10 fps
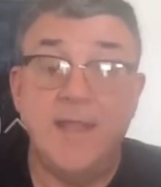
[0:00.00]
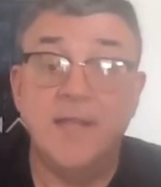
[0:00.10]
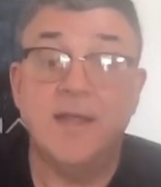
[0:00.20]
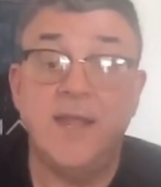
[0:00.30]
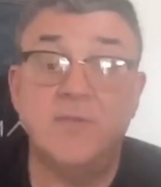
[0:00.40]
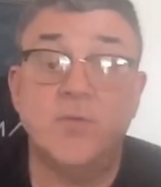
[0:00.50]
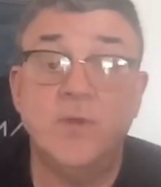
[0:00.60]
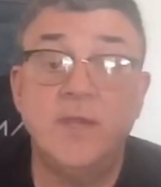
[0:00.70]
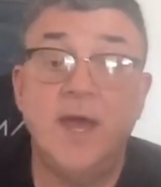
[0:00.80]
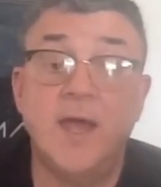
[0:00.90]
And then on
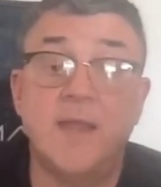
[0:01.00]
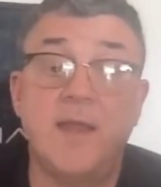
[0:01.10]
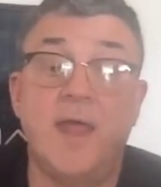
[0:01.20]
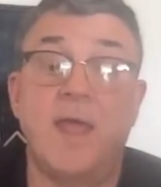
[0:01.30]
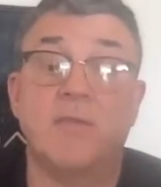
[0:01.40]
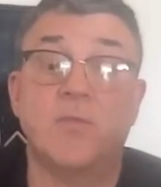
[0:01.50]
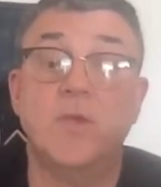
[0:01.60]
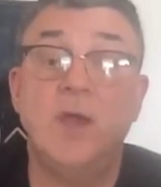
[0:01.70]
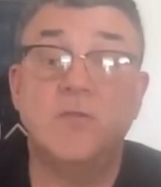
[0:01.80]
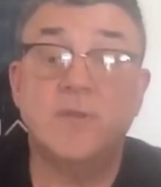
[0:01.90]
829,
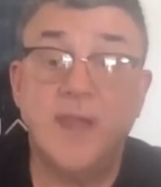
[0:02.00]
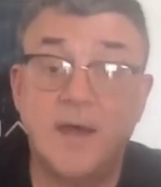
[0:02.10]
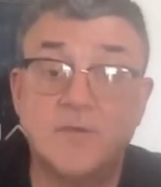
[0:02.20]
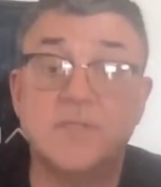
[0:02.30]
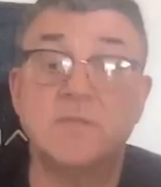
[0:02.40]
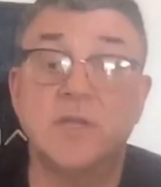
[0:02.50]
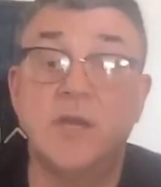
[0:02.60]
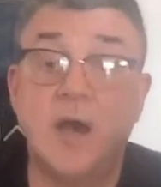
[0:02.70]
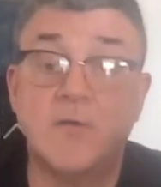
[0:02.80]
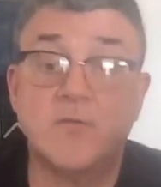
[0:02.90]

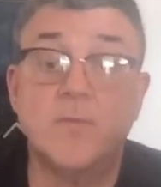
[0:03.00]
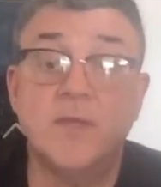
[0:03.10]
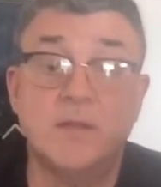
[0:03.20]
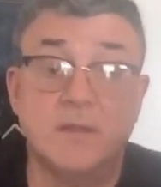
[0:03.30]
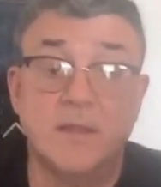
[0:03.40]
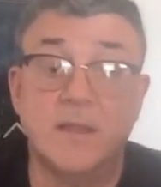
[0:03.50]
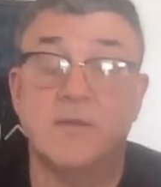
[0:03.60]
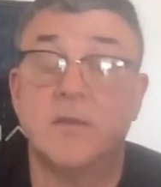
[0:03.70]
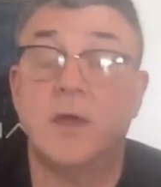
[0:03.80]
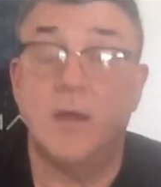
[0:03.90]
300,000 government,
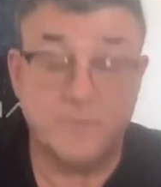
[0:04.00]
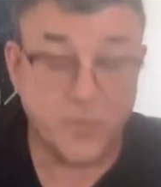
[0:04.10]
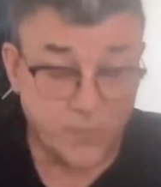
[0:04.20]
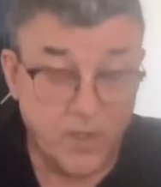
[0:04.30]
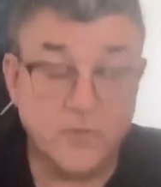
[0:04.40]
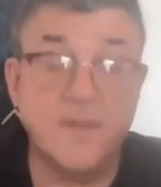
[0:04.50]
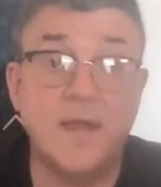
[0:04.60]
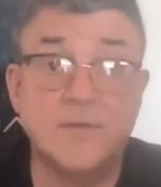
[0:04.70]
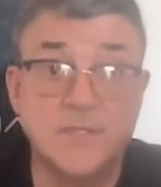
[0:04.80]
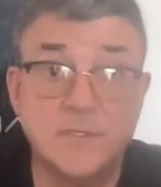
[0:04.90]

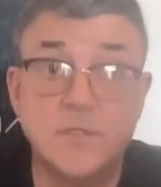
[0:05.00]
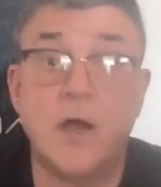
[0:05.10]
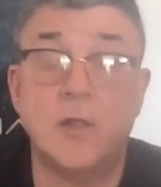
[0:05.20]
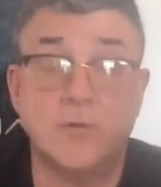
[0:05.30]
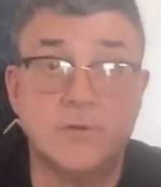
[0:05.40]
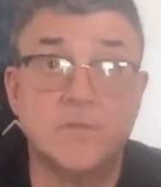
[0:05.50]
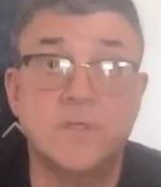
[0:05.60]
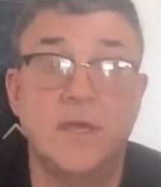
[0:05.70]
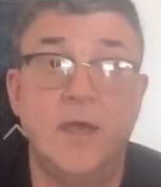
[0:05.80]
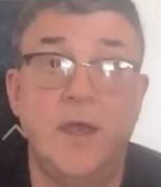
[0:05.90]

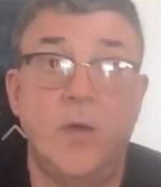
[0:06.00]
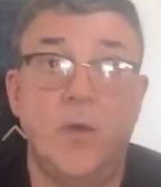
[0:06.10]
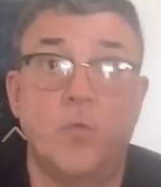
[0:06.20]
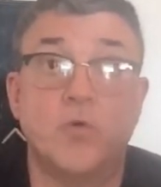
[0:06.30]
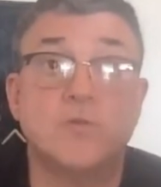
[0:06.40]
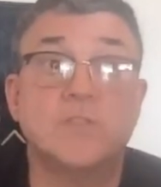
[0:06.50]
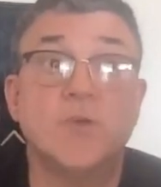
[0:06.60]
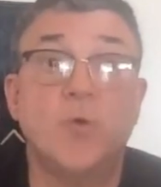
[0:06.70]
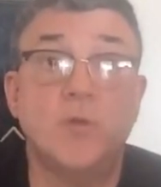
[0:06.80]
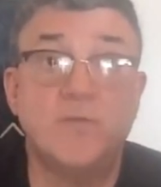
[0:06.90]
$300,000 were
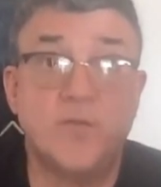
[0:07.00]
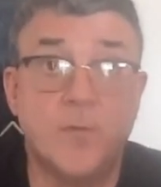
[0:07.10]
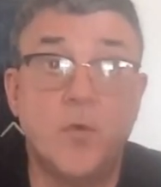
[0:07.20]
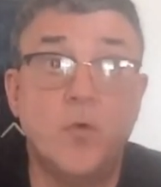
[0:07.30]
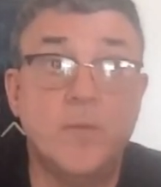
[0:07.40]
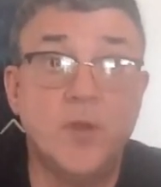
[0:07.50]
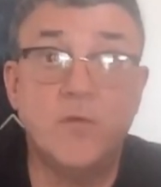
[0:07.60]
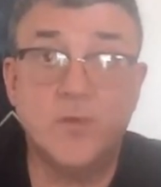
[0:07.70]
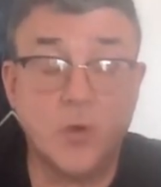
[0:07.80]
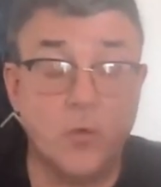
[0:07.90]
stolen from a
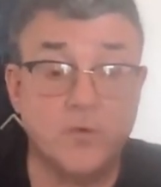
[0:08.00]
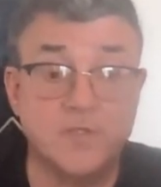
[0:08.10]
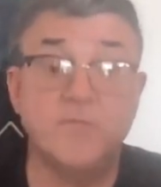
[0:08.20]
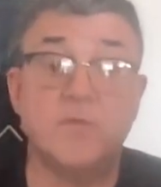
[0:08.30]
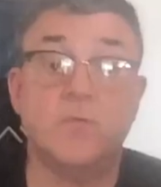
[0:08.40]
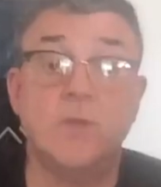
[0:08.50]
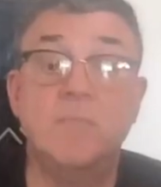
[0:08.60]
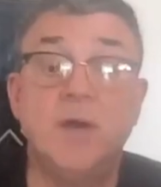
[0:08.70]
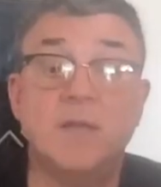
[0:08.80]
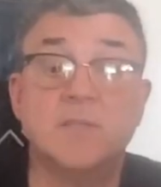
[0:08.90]
woman over the course of
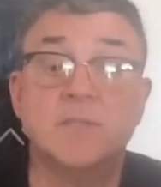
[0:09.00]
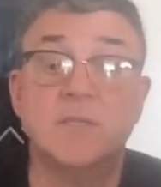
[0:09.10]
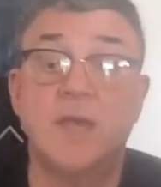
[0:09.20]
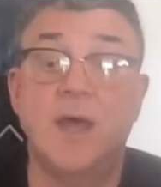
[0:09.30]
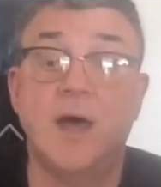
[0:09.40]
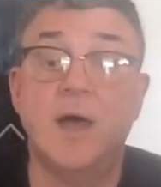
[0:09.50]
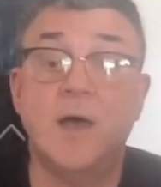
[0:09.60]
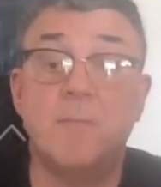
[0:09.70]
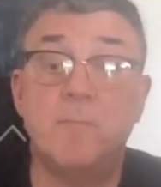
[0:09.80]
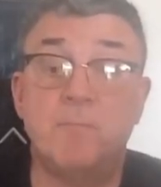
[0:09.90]
three months
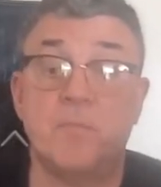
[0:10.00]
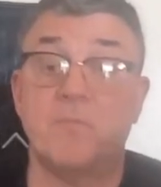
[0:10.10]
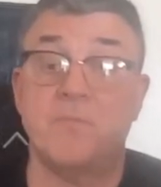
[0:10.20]
um,